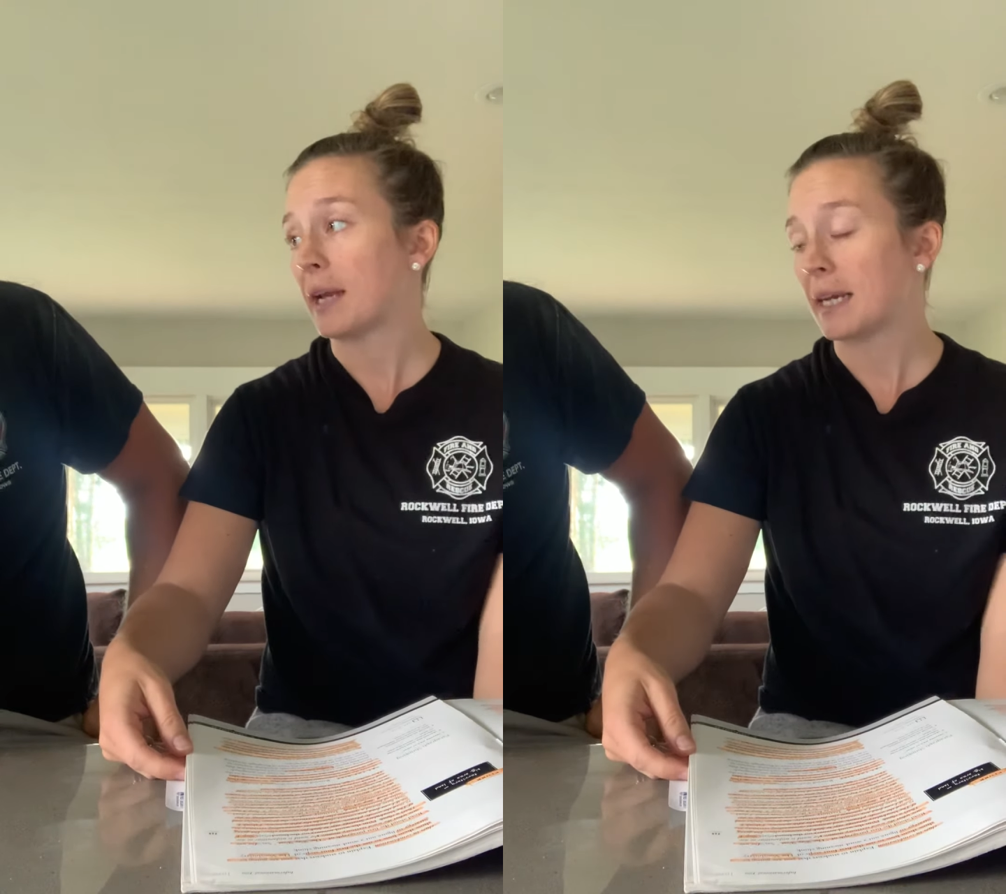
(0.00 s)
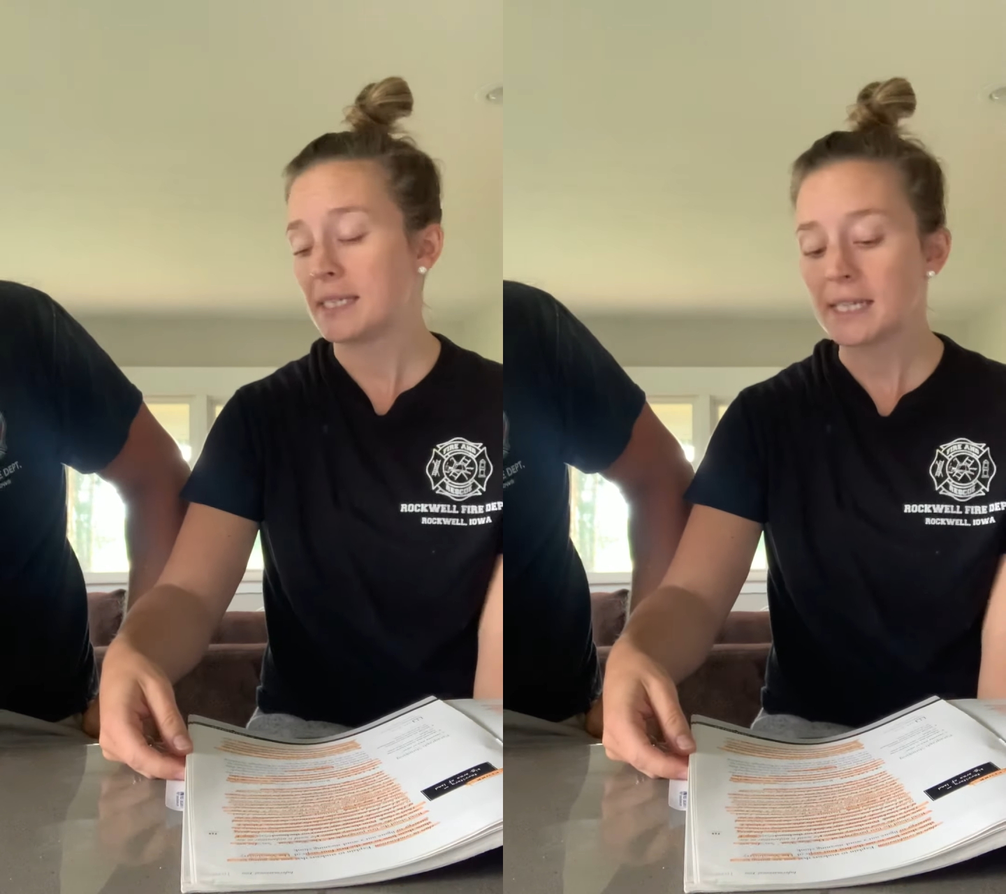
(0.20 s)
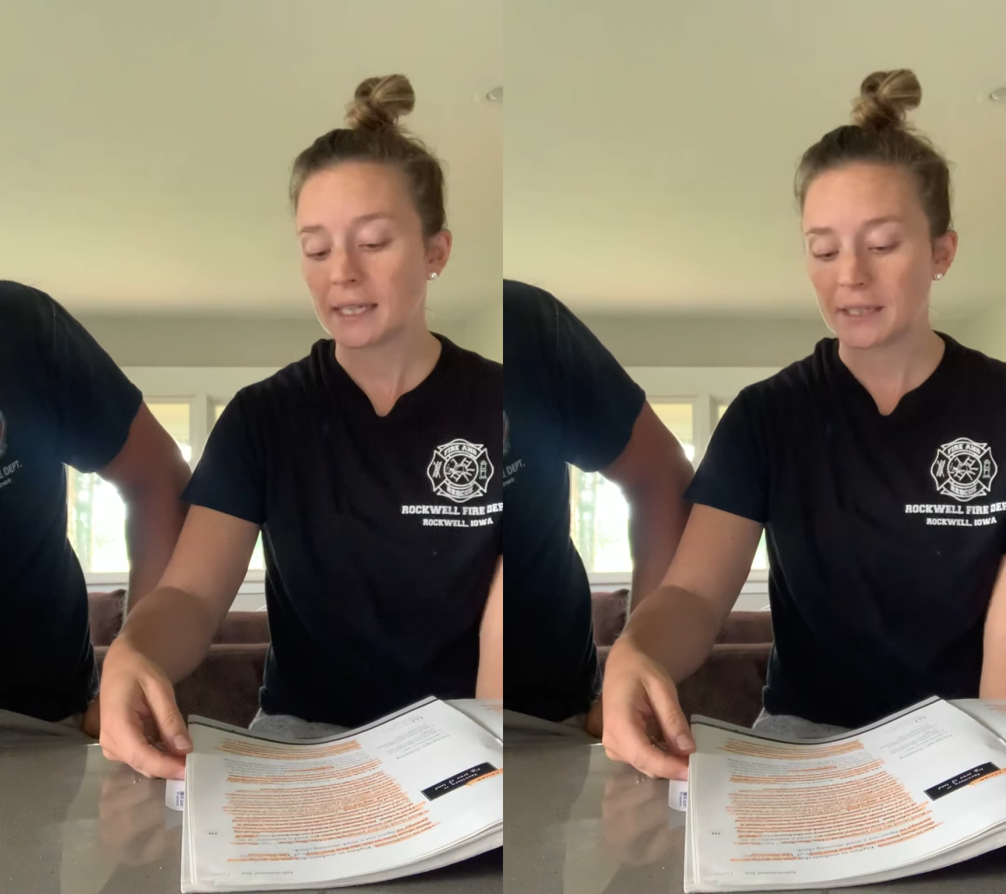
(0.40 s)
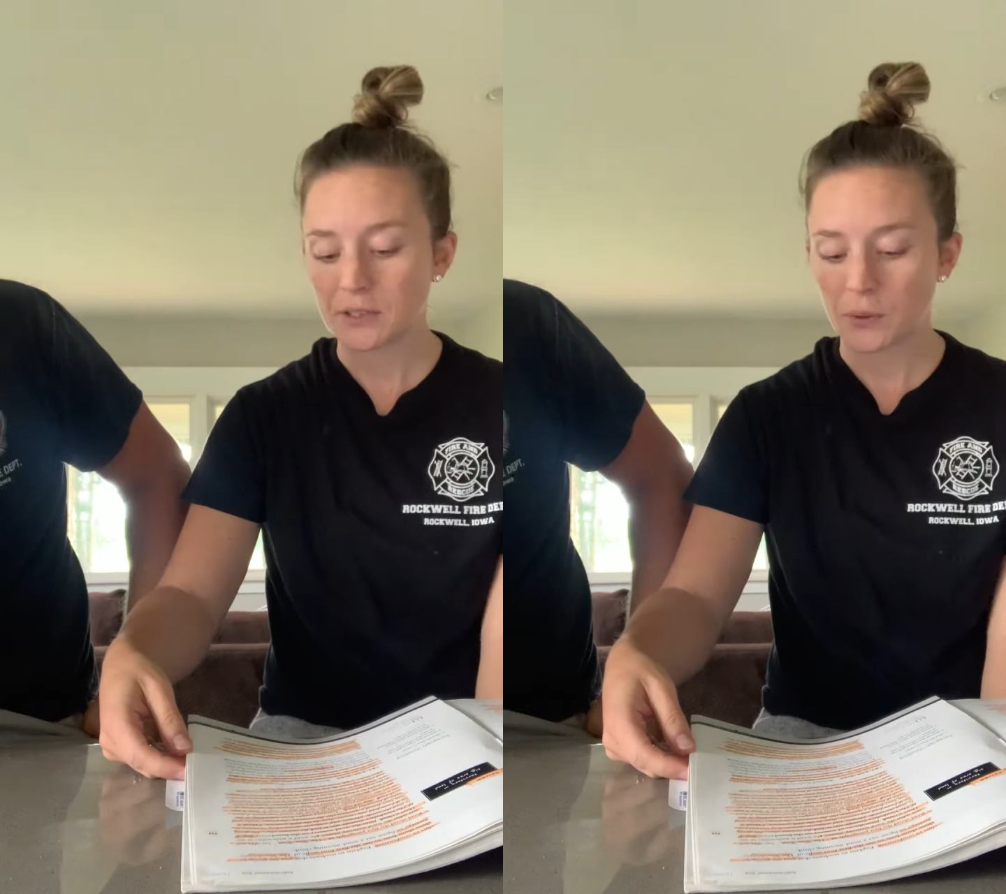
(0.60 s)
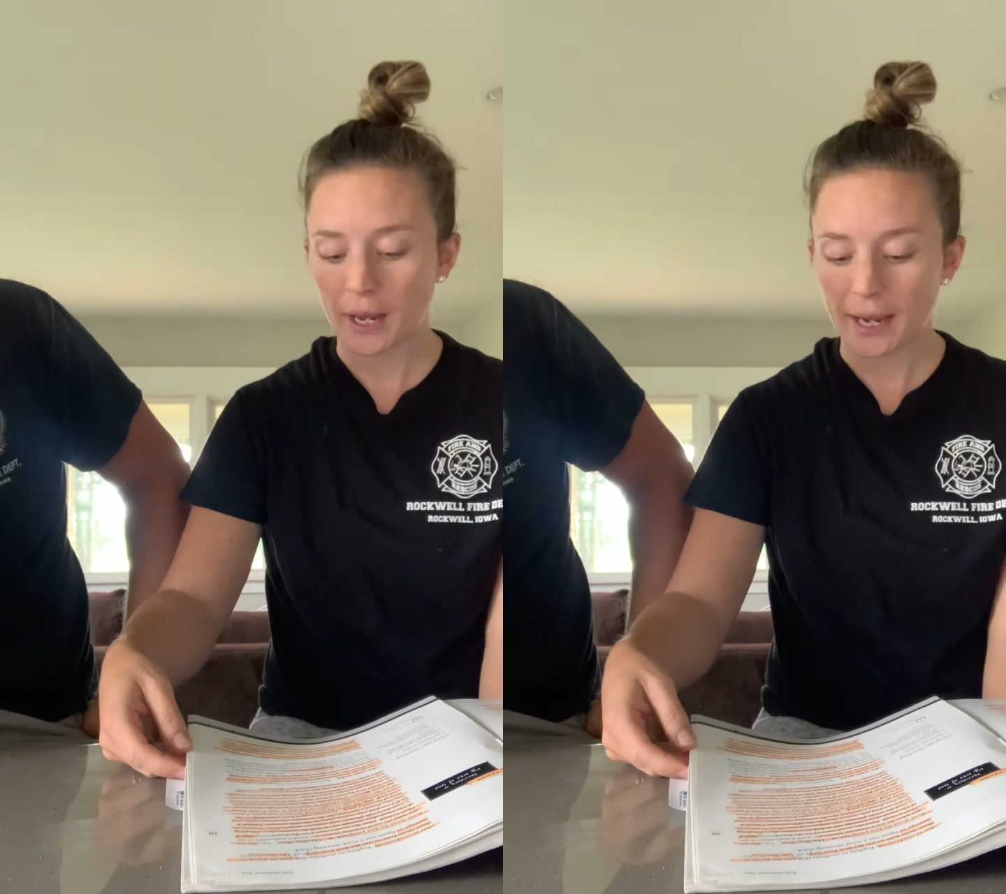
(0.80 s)
idea is,
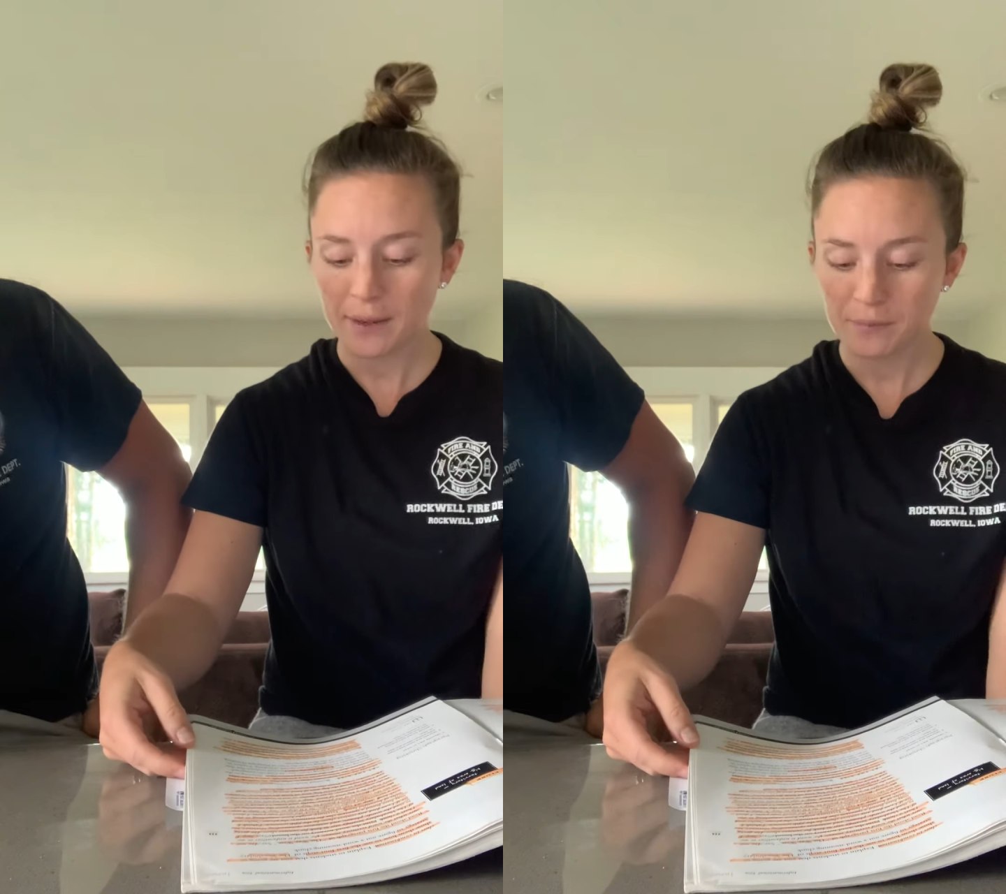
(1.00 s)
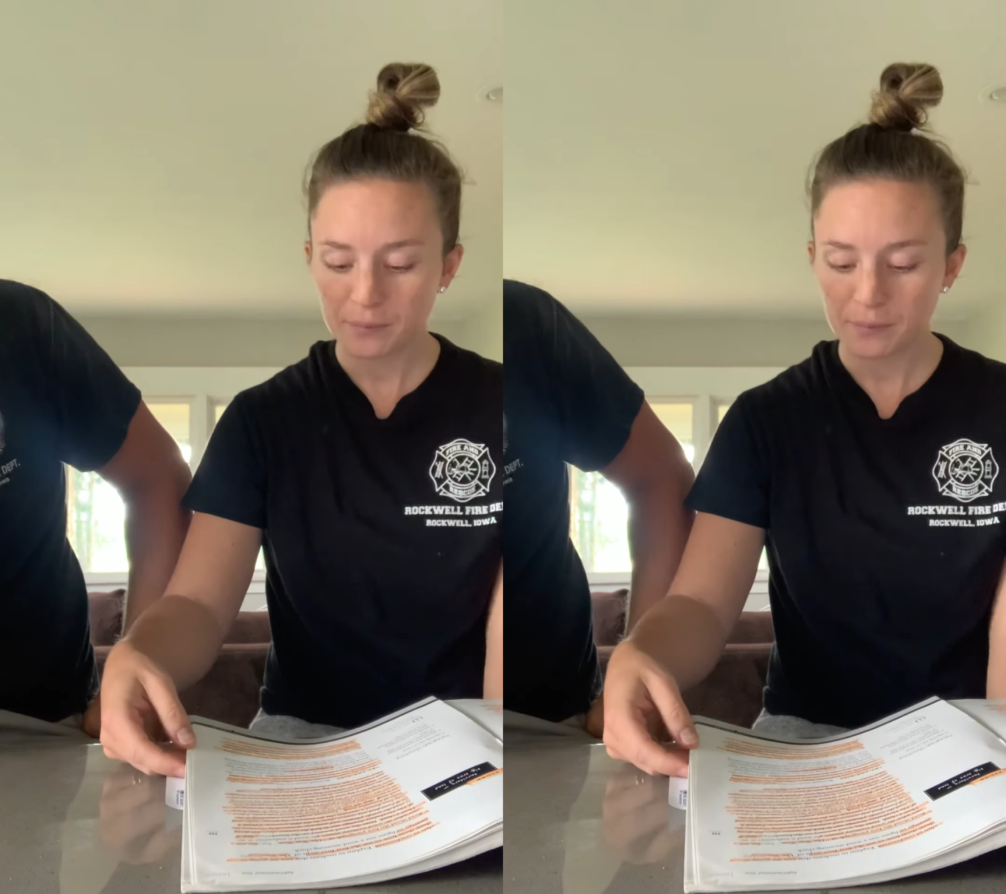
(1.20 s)
okay?